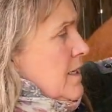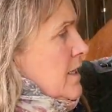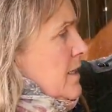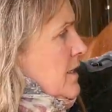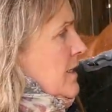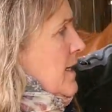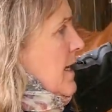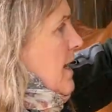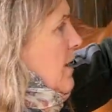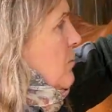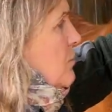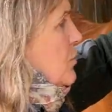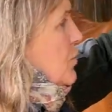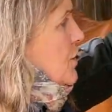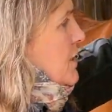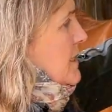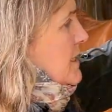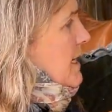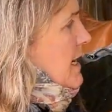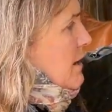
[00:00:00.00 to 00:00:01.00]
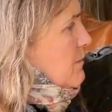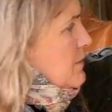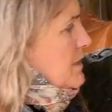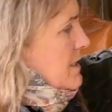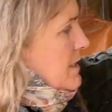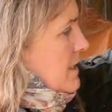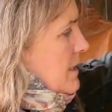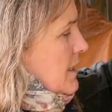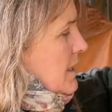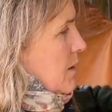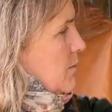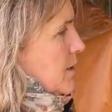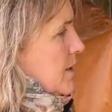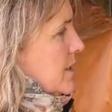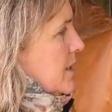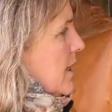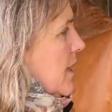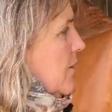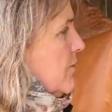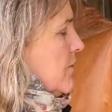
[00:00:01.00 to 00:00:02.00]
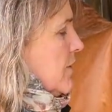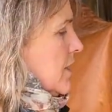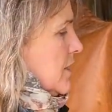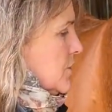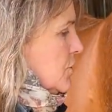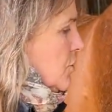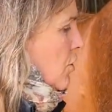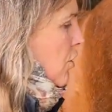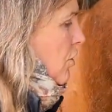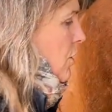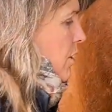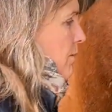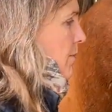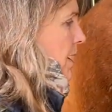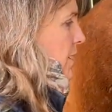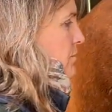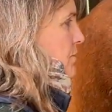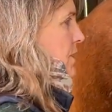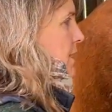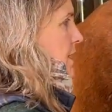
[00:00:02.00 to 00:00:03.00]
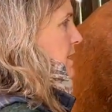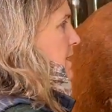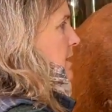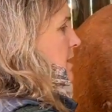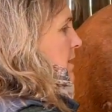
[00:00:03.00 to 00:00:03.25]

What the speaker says: Now she's clamped it a little bit there, and I'll talk about it.